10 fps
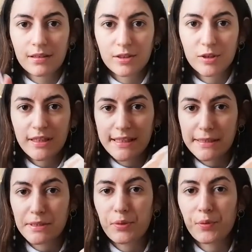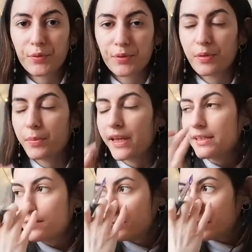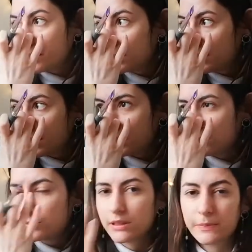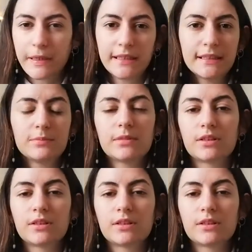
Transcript: you can see through the paint, but I don't really mind it. But